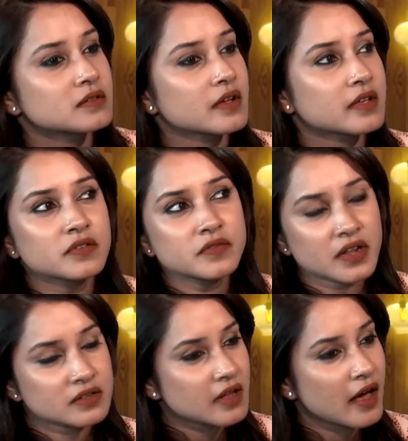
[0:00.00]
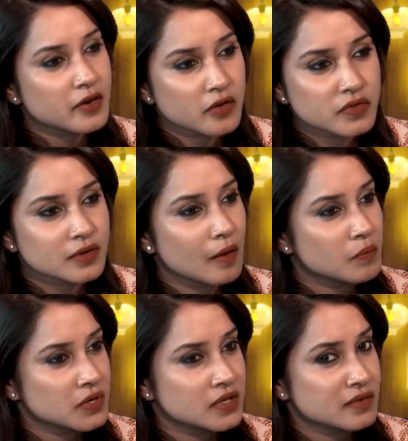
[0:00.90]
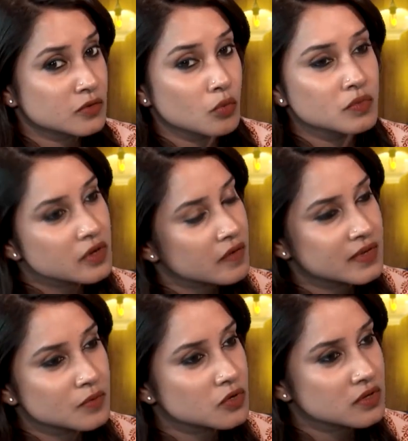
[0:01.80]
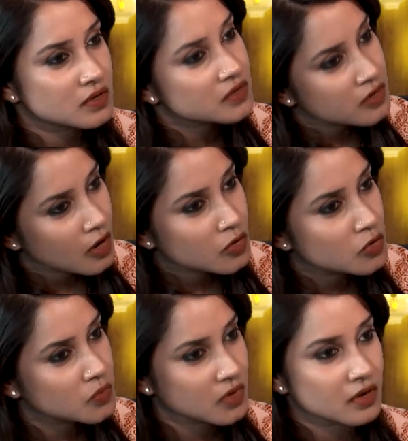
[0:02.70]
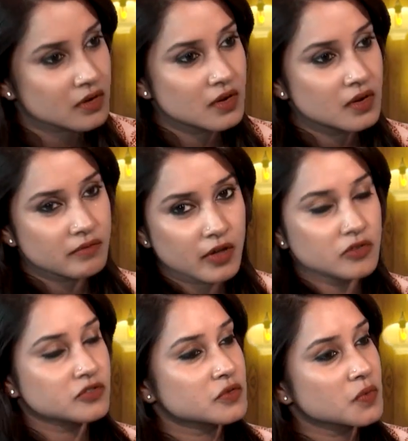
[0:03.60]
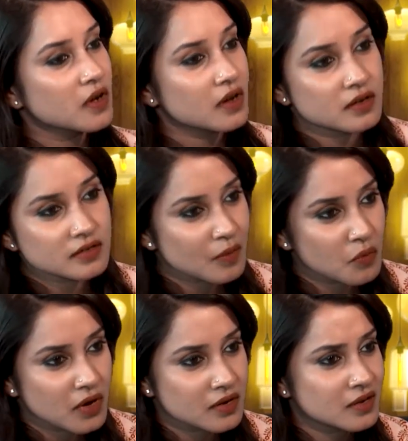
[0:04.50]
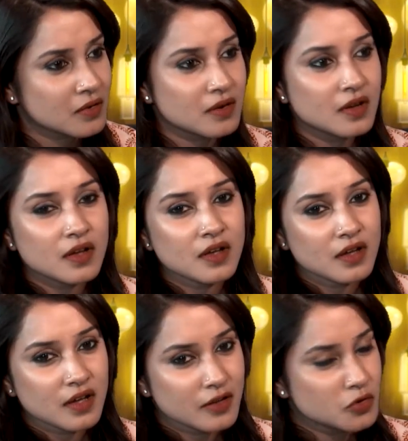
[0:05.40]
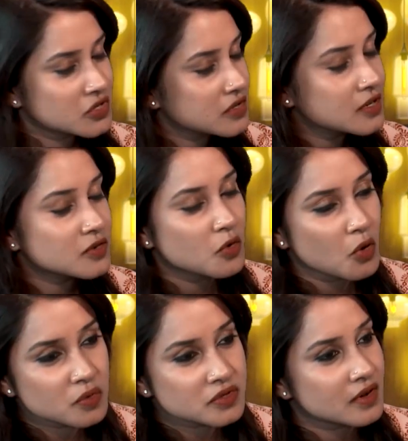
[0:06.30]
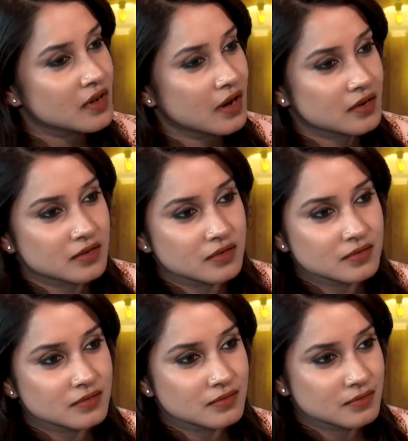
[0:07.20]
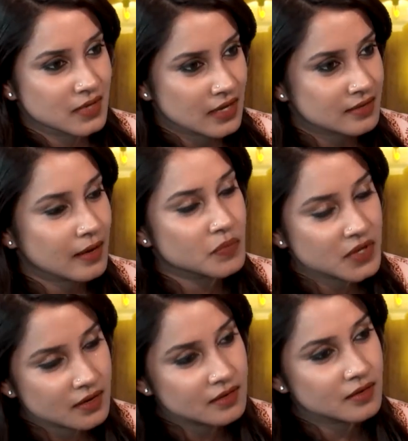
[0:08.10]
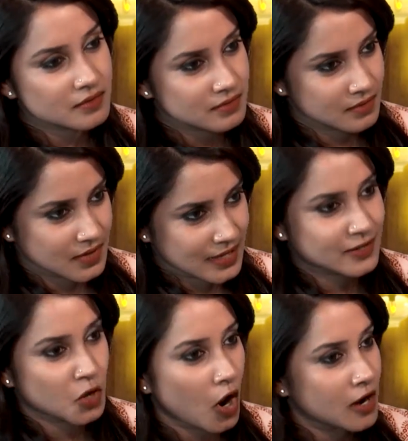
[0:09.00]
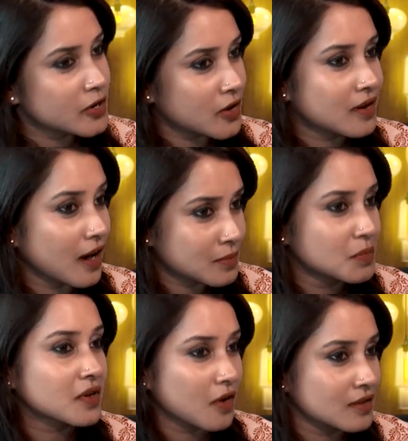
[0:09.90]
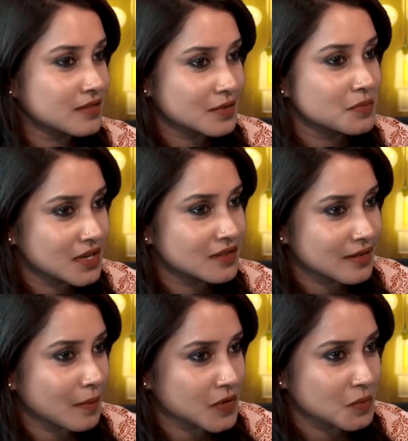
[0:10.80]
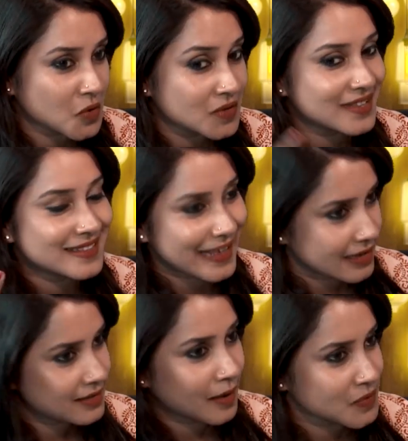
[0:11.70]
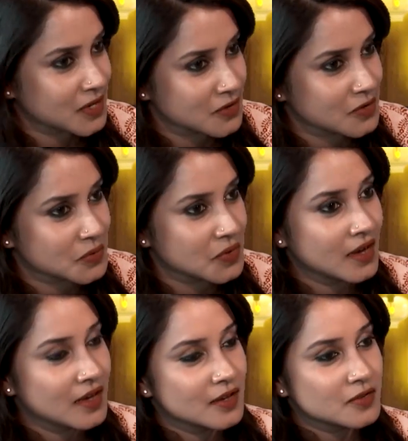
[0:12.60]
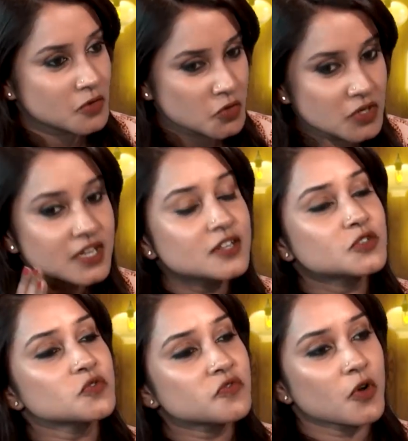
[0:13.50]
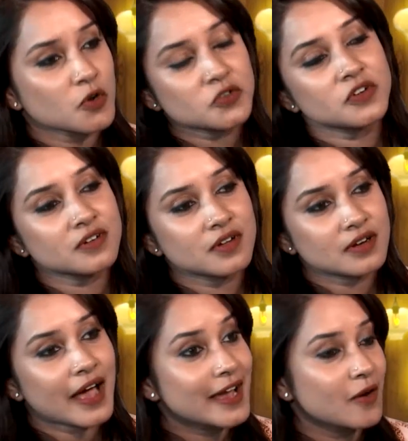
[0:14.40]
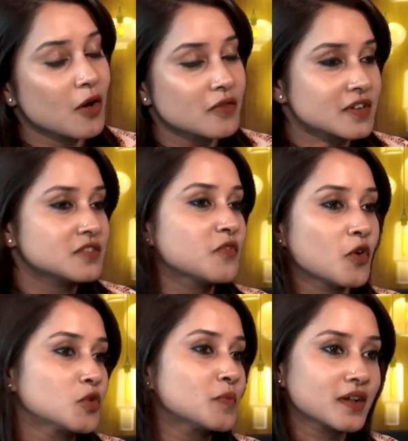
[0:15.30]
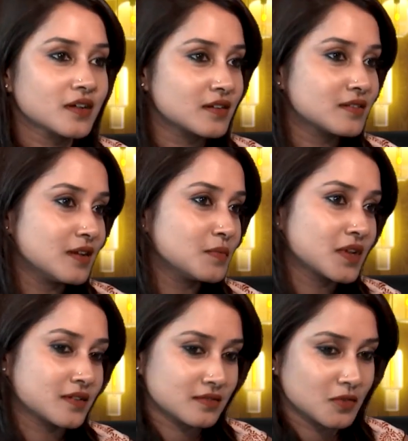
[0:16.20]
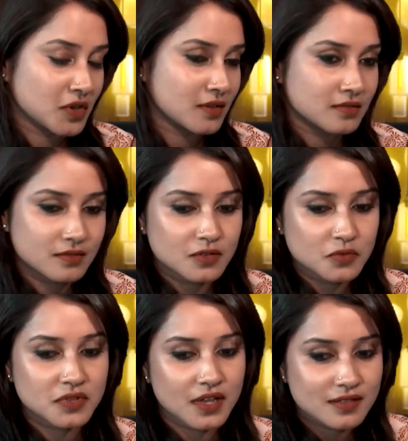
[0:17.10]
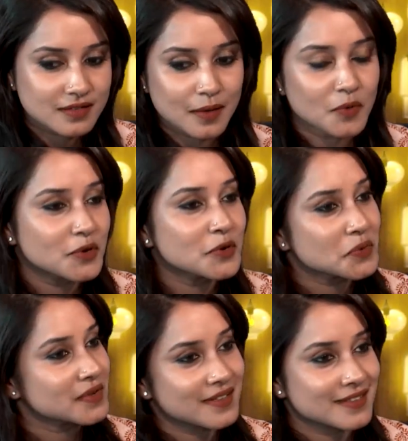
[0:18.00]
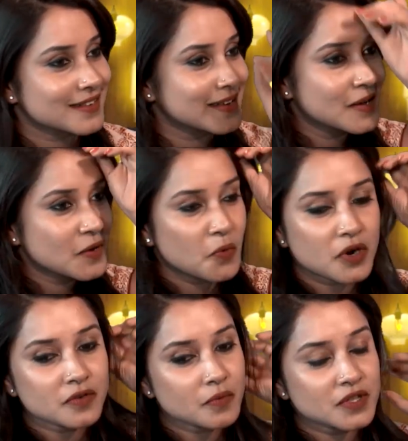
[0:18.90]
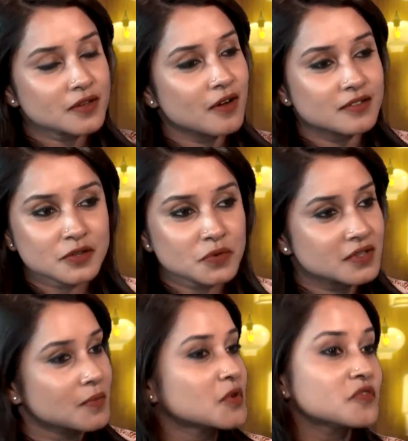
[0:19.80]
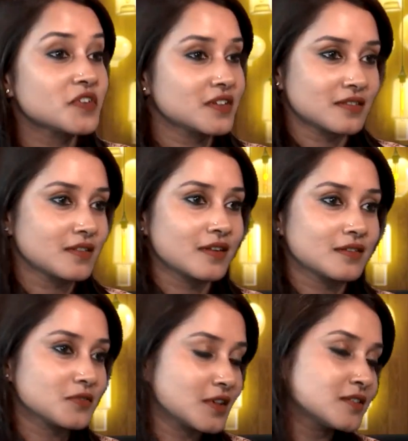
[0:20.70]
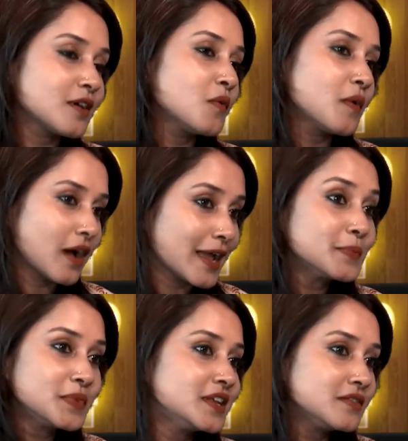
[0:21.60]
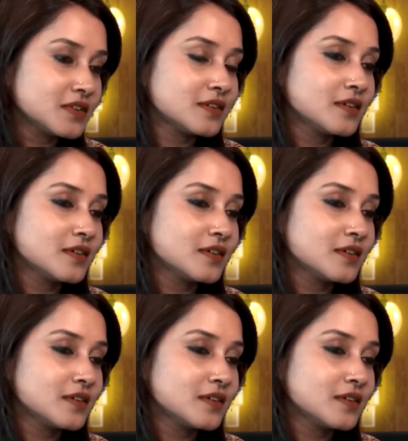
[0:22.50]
Like even when I started off the company, there were so many of them who said, this is not going to work. Why don't you just work under someone and all. You just need to go with your gut. That's something, it's called your gut because it means something, because it says something to you. So you need to follow your gut. I always follow my gut. I'm like, okay, you say this, I'm going to do it, that's it. Whatever be the consequences, I'm going to face it later. So that's how I believe in.